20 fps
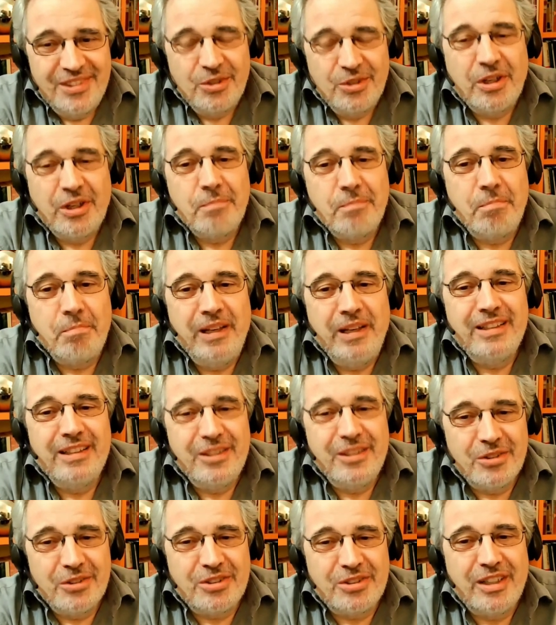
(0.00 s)
you can
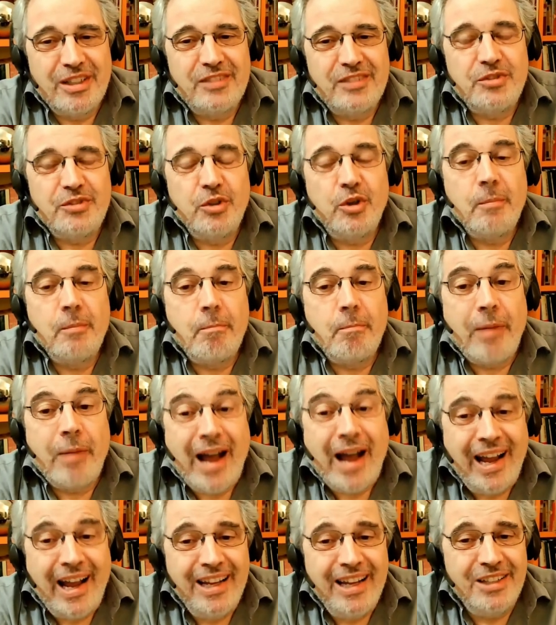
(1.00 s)
build yourself, you can
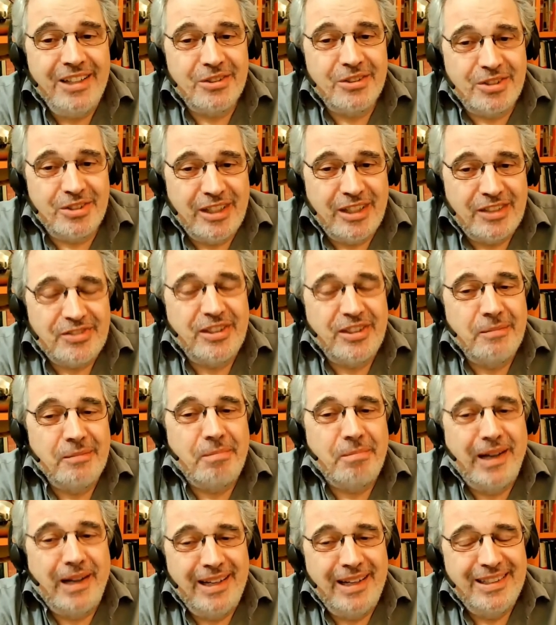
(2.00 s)
buy yourself an
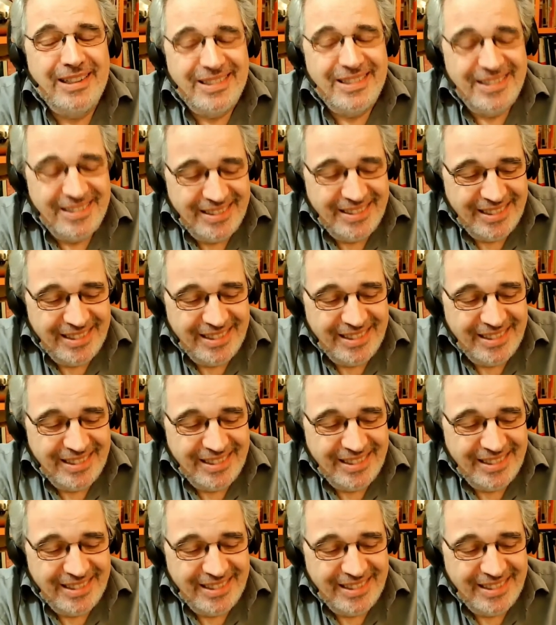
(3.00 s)
empire.